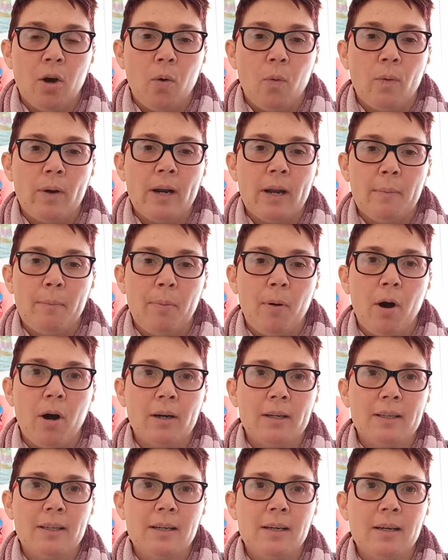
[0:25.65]
When a
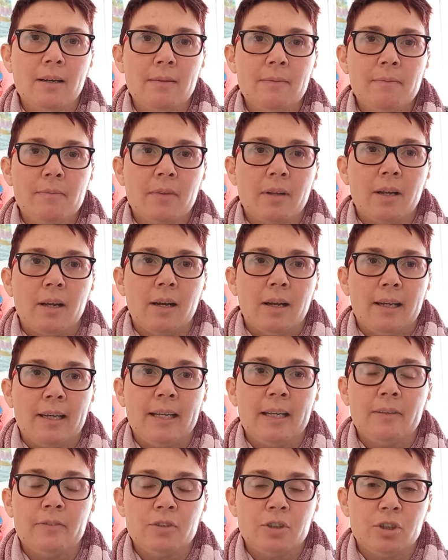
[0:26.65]
partner
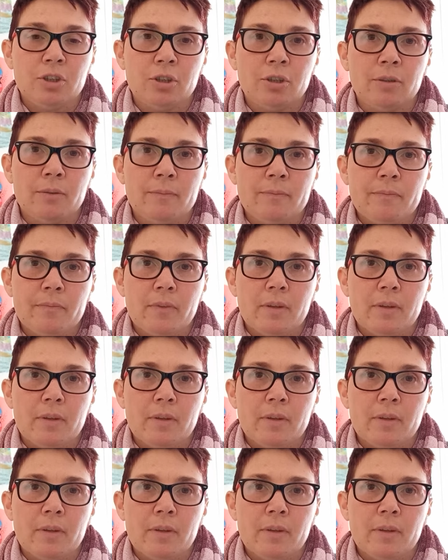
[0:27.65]
leaves you,